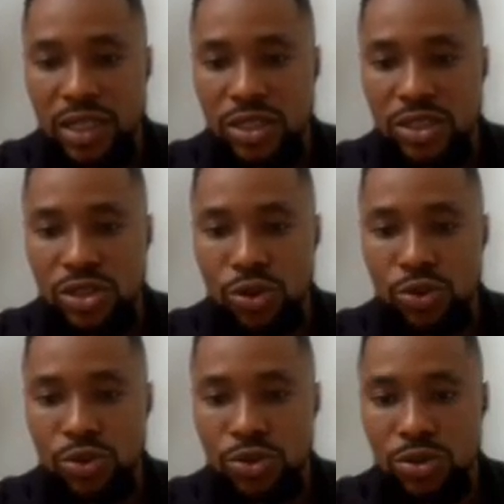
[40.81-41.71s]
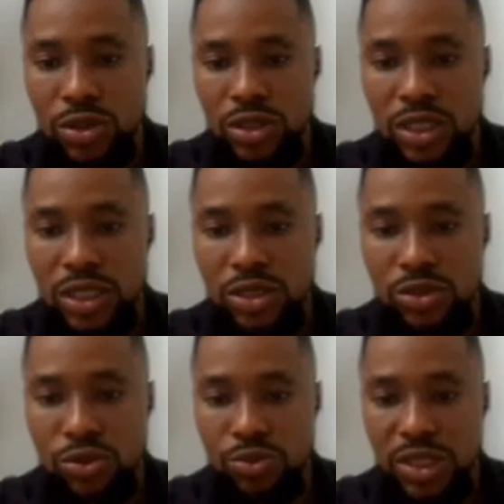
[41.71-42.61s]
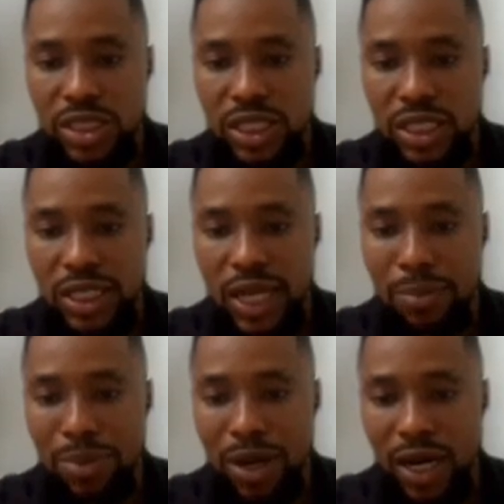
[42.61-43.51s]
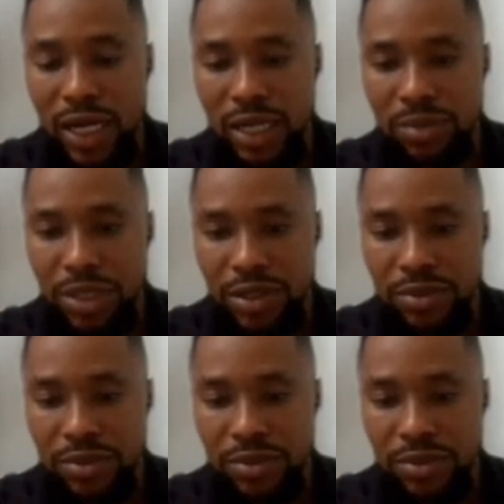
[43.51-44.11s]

So this could be seen in hyperkalemia.